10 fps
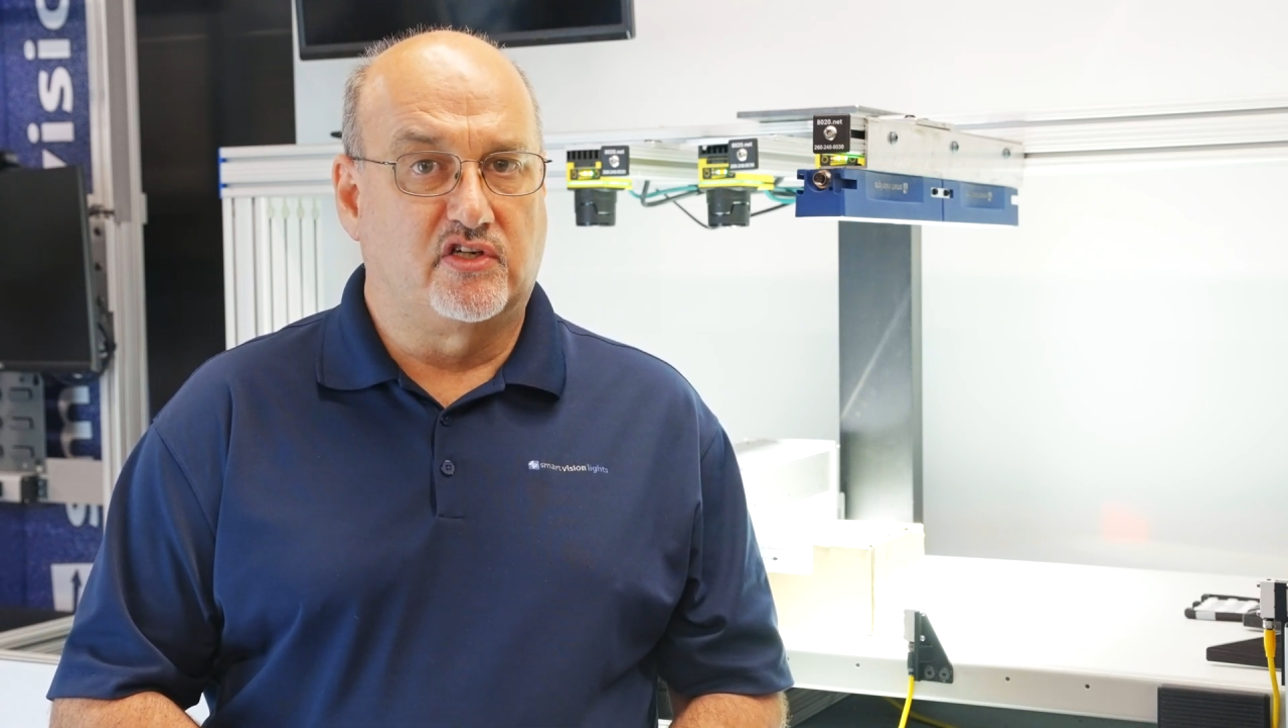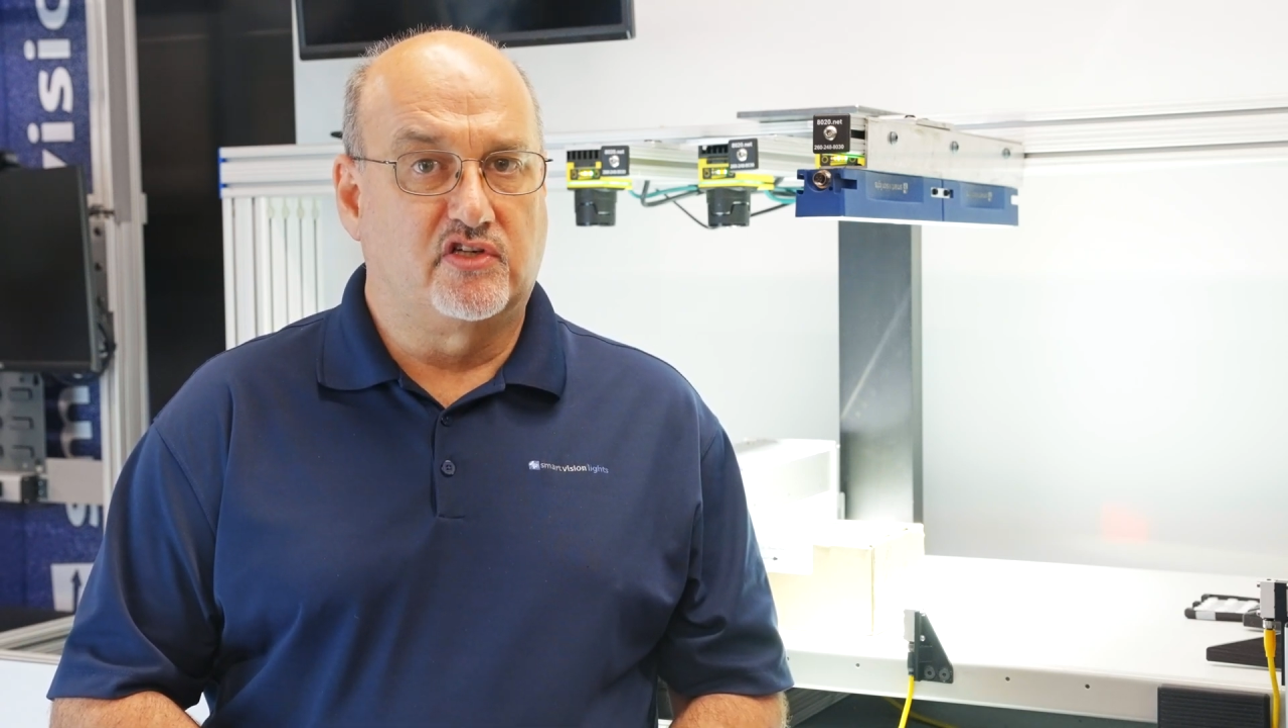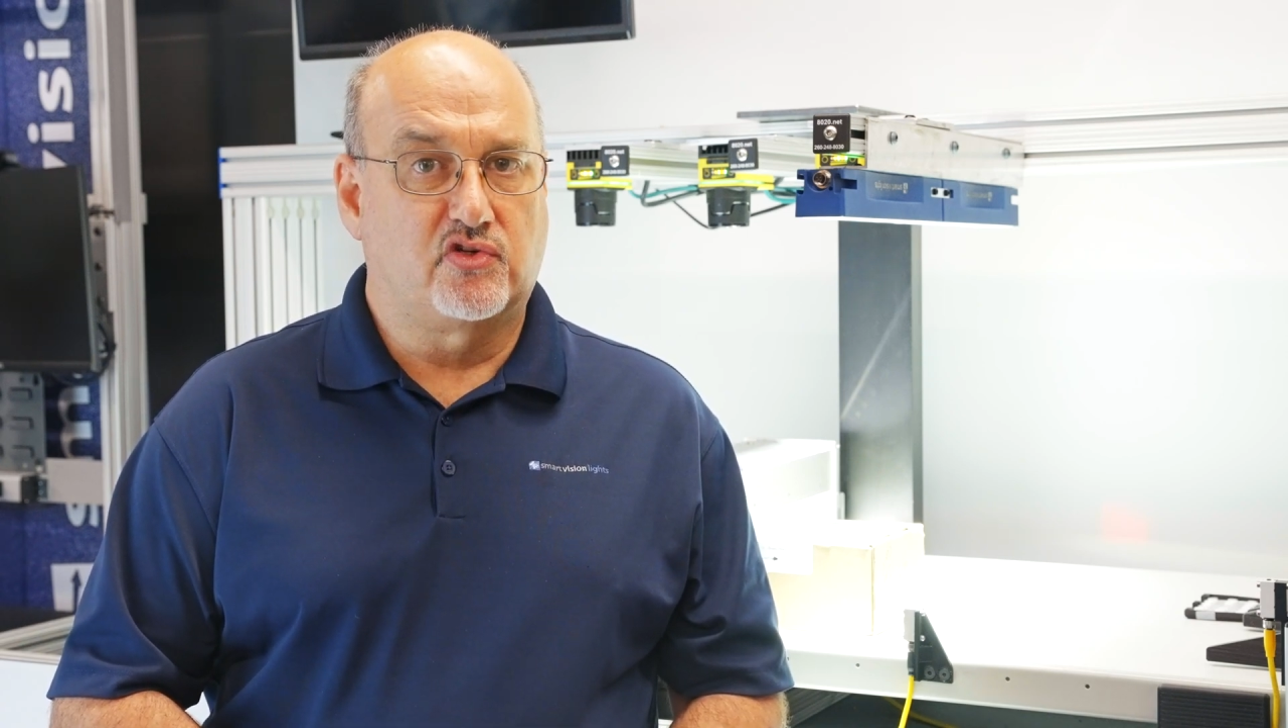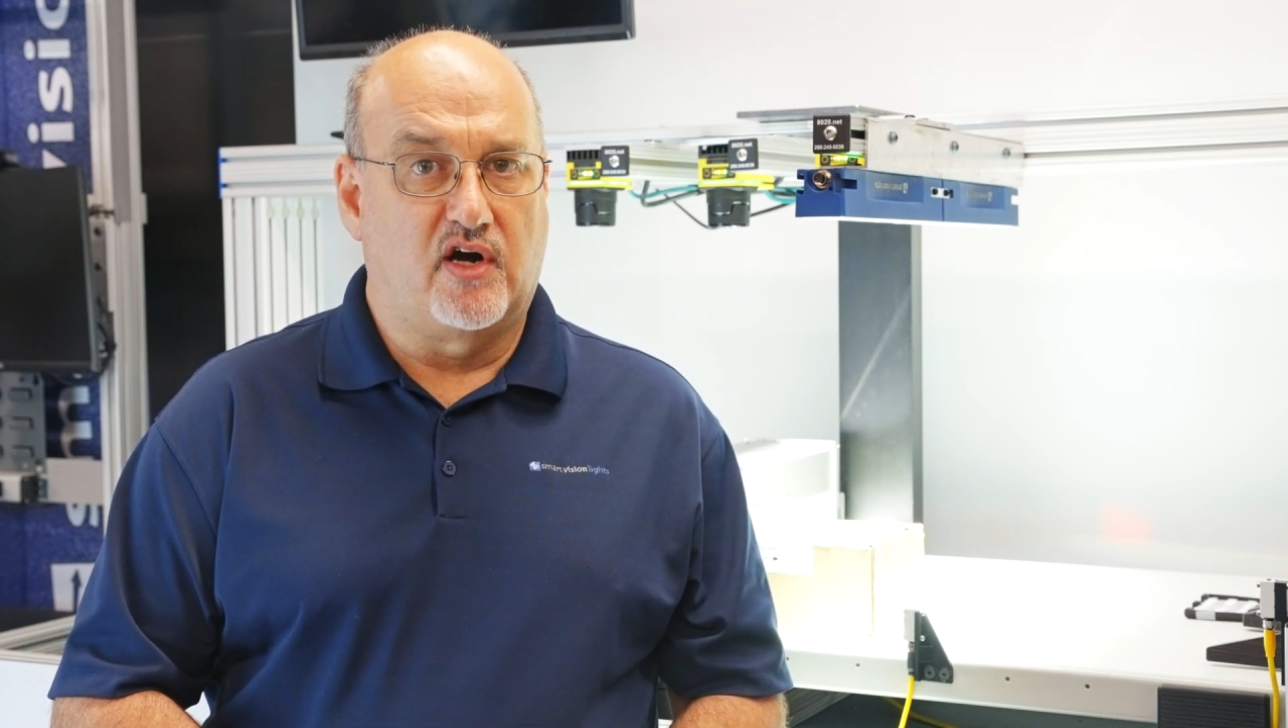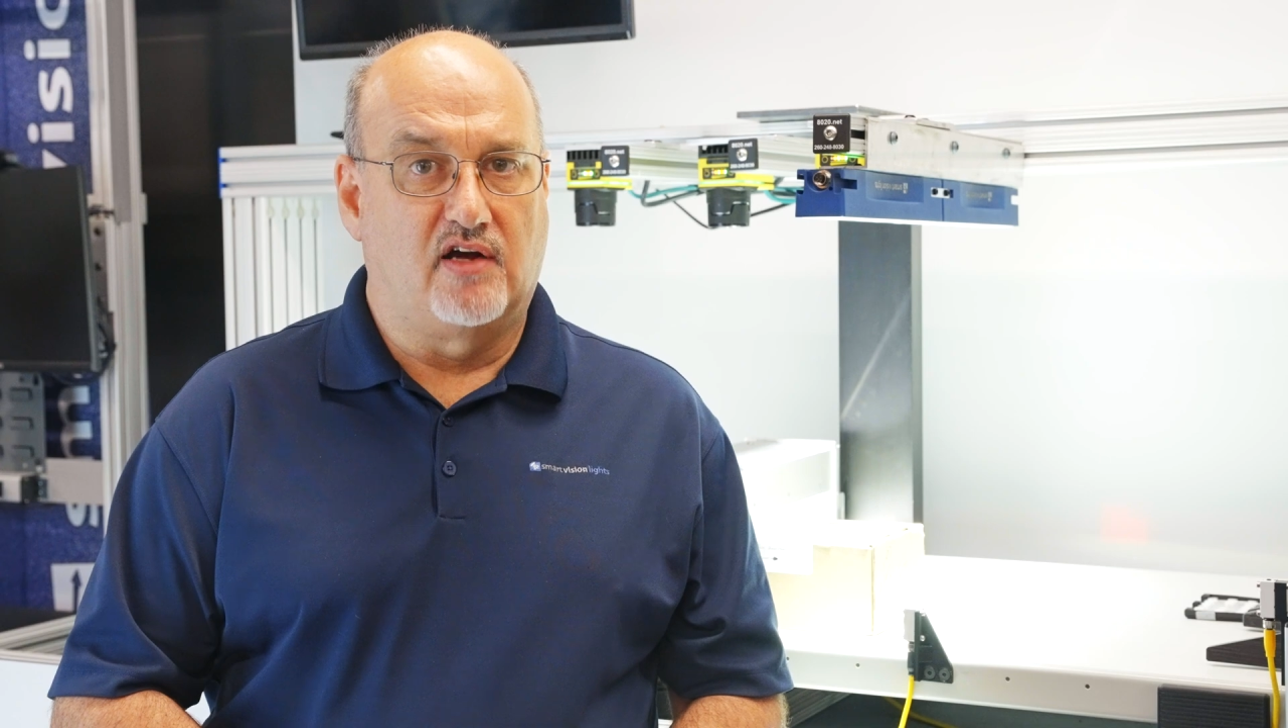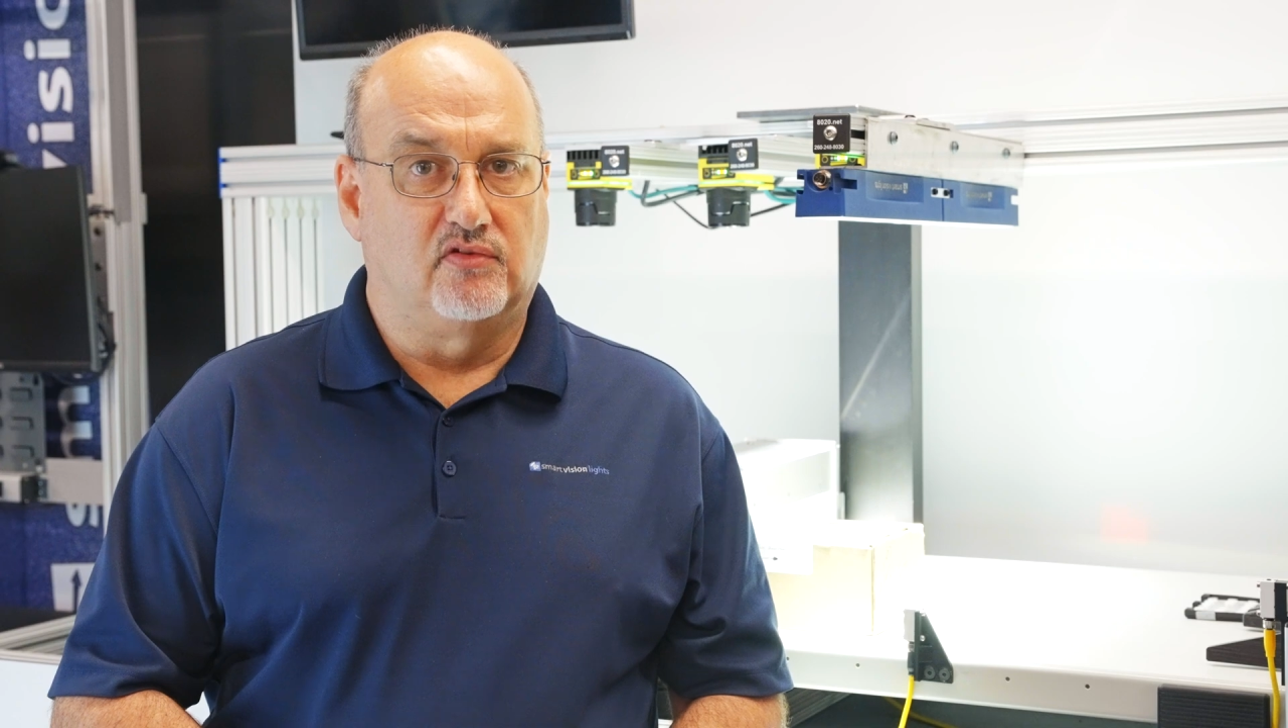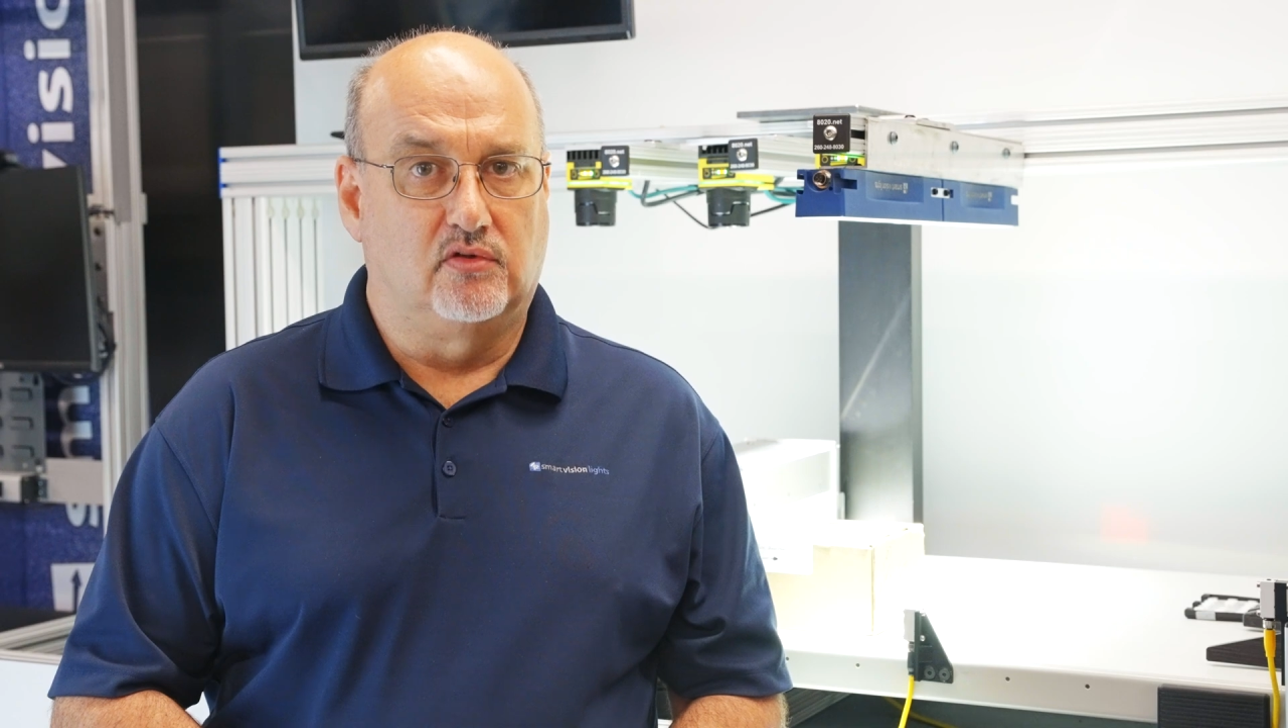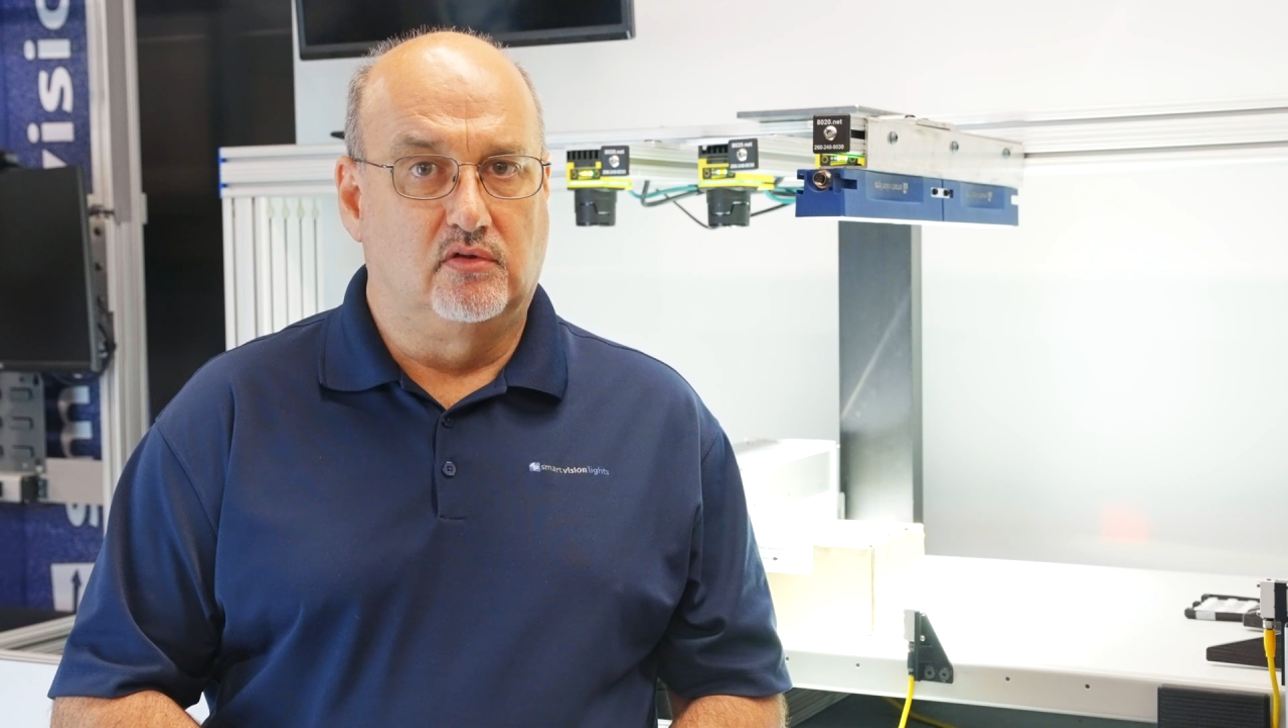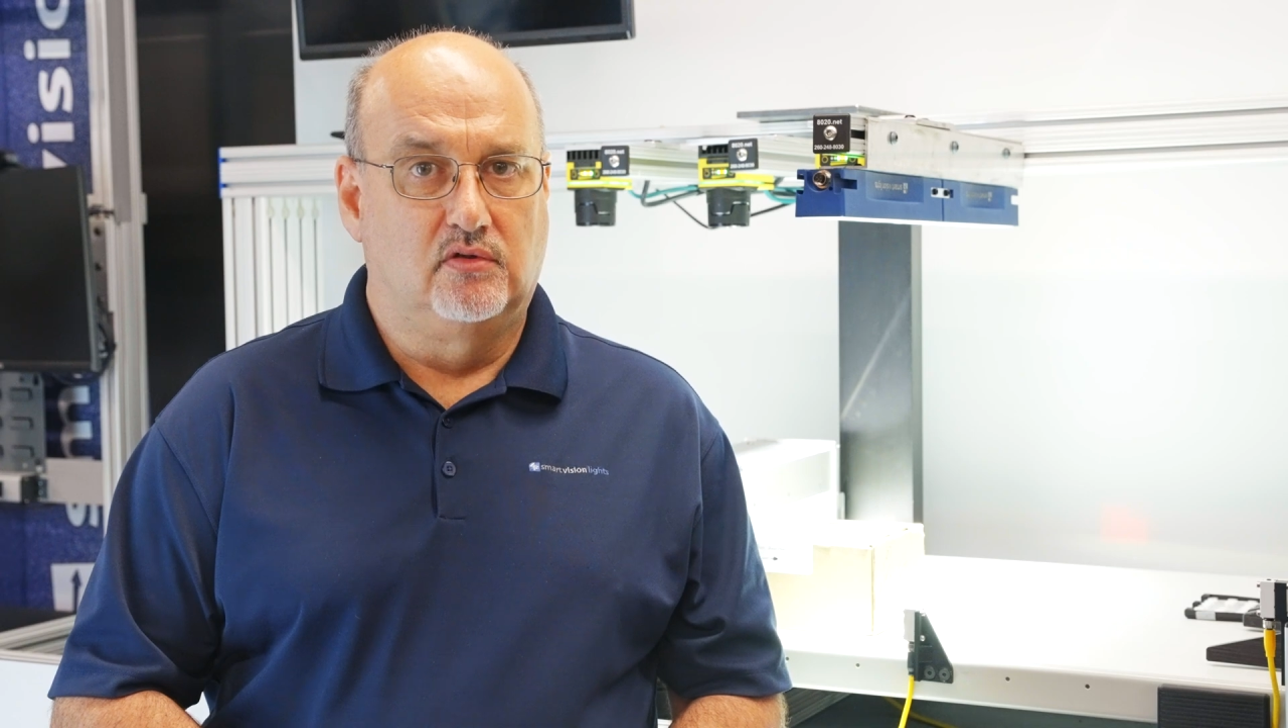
of travel